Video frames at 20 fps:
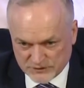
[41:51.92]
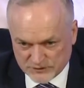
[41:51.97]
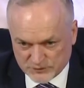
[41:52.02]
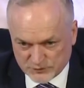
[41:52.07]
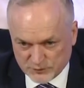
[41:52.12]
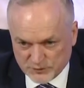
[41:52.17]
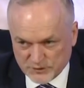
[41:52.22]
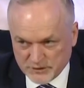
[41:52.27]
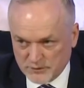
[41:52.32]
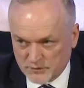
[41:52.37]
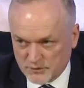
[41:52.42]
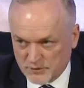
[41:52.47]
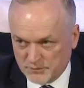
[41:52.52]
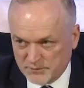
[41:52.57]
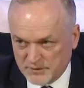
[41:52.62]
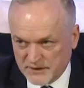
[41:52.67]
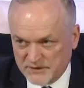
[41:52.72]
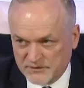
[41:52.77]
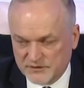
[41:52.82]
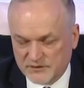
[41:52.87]
and
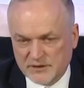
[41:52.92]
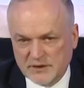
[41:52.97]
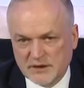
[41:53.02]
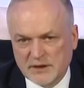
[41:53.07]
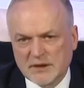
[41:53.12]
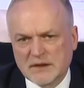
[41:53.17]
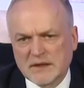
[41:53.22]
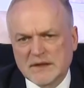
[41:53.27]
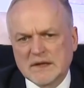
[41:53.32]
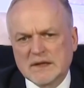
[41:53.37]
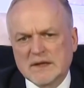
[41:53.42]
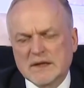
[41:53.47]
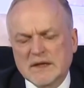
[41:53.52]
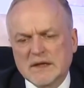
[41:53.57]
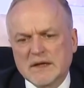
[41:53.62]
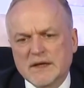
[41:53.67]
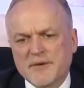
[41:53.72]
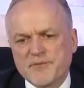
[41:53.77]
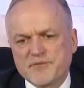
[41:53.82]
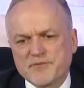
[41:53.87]
where this
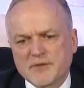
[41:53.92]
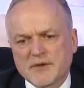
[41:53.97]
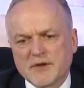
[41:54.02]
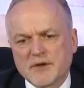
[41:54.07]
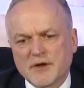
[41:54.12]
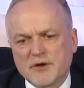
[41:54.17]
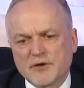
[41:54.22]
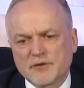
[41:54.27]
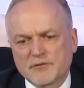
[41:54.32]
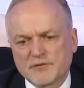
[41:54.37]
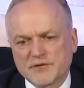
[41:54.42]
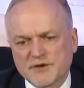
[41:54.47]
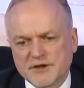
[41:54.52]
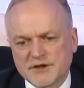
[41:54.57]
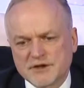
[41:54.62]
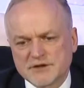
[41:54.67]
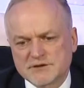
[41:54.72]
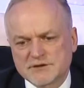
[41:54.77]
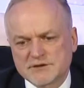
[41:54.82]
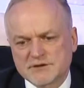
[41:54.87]
co-funding is provided by the
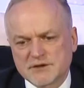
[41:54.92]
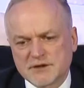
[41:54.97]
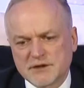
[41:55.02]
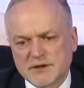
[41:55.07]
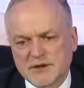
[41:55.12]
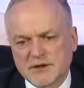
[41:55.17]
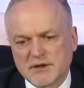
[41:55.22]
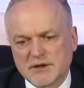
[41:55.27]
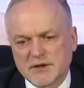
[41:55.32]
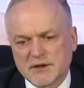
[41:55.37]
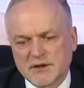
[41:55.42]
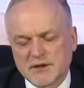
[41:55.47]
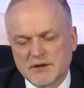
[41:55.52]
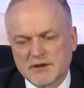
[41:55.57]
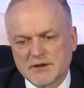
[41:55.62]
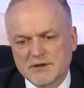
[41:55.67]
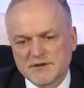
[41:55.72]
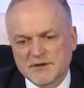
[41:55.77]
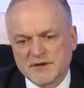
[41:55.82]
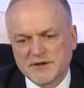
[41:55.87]
EU
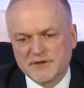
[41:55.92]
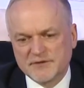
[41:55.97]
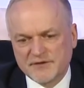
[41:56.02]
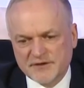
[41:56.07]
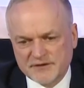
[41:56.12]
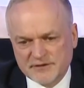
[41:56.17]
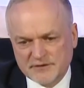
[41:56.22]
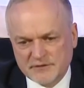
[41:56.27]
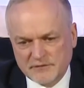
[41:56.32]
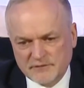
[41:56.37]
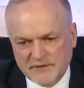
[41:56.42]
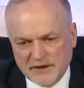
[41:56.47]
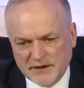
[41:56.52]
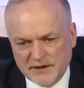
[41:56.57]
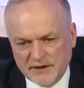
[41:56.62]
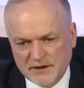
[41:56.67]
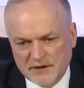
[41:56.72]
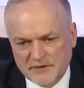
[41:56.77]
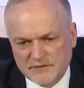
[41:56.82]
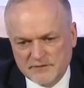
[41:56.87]
and by ourselves, of
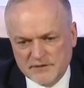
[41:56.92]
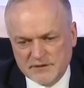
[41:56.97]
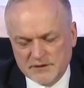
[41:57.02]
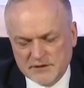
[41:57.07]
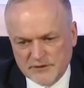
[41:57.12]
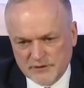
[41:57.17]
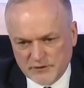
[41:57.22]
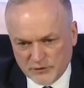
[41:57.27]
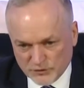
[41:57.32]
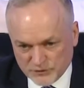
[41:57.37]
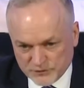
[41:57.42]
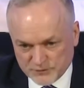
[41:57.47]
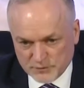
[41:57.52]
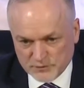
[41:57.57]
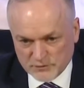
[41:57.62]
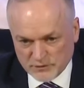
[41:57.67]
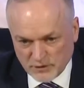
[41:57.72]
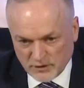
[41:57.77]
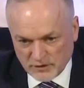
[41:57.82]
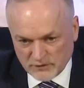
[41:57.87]
course,
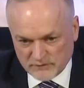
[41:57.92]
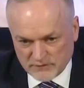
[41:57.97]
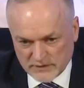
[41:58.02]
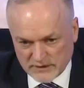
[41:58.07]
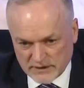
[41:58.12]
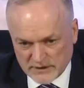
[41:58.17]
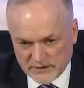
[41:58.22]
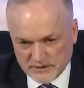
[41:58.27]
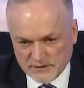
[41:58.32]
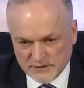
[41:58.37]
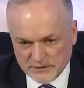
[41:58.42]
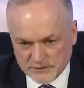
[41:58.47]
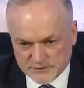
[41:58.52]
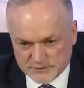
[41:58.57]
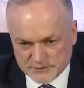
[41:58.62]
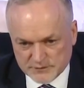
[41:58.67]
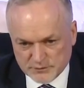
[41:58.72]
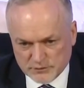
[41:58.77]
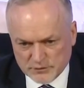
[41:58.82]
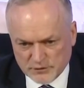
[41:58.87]
and that will
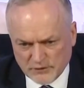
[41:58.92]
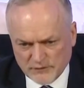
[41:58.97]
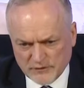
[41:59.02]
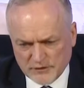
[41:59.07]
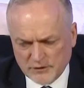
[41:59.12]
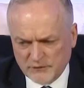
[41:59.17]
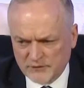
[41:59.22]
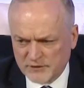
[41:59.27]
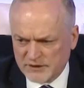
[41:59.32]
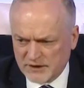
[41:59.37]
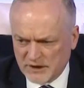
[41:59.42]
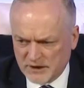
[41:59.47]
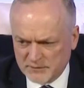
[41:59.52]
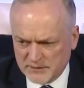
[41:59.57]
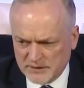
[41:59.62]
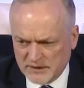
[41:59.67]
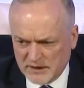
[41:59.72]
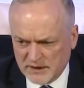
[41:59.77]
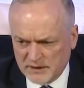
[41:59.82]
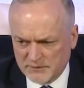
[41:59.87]
invest in the
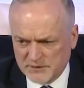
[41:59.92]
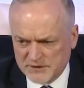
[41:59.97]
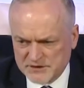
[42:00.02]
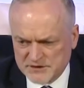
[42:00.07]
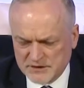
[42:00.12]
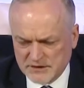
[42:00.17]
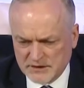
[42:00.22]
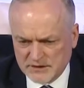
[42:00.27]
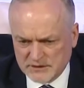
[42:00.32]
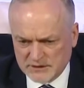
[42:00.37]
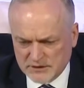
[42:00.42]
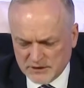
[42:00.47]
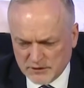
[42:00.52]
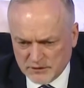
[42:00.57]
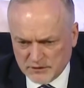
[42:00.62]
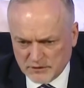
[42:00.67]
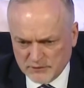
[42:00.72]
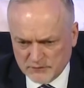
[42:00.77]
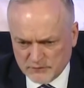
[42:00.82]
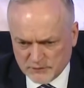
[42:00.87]
enlargement
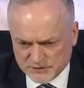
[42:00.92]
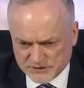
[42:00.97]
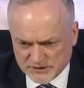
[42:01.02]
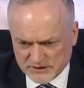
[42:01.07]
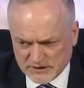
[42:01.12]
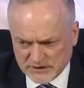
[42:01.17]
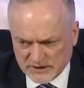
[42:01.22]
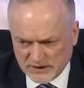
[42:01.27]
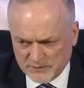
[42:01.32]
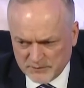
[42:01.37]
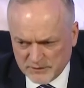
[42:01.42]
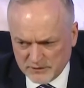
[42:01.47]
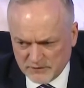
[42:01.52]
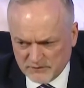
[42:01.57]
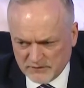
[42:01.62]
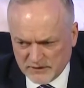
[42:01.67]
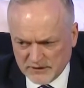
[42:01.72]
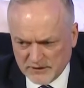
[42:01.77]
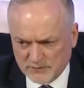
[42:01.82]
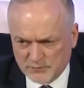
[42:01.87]
or the construction
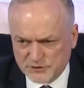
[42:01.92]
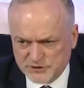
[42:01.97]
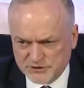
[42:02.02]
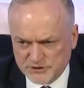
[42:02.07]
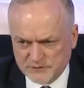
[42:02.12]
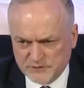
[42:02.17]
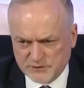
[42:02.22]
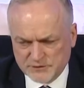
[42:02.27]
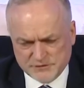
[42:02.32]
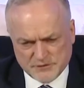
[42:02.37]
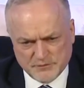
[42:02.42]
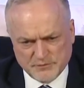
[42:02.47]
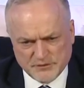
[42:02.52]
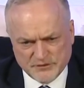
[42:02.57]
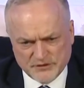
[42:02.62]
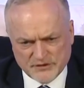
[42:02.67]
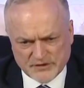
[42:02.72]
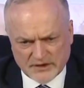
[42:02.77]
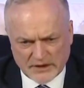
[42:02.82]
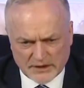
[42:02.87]
of new
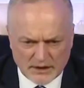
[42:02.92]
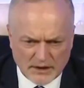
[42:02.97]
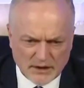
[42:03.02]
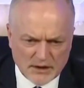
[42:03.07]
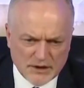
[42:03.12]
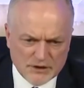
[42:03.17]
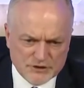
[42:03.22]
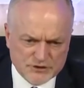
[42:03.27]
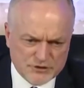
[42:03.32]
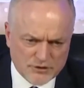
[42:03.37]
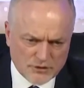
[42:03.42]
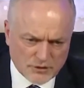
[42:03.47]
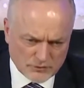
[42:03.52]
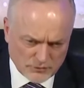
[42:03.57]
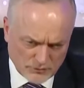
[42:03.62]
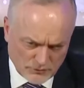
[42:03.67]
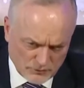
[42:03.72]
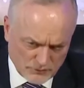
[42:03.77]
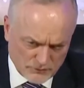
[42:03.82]
terminals. This will be